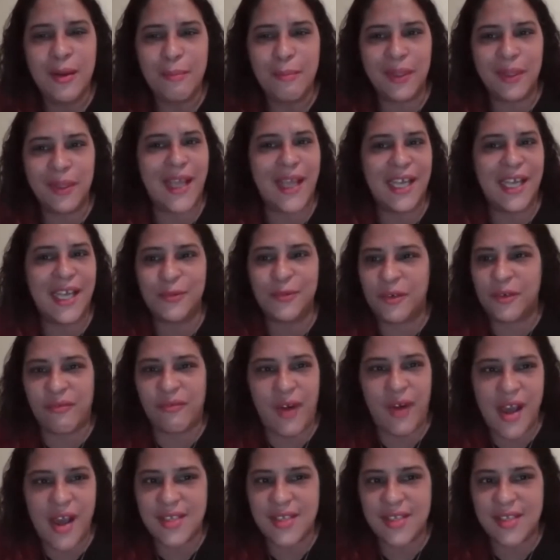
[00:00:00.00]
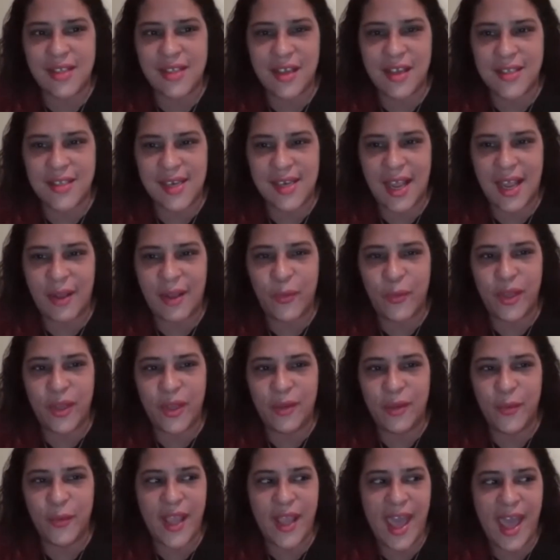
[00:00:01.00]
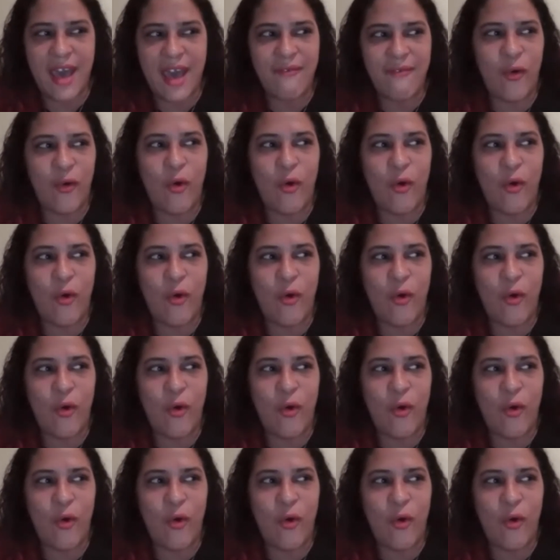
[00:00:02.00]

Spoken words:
But that's what RISE does. Like, we have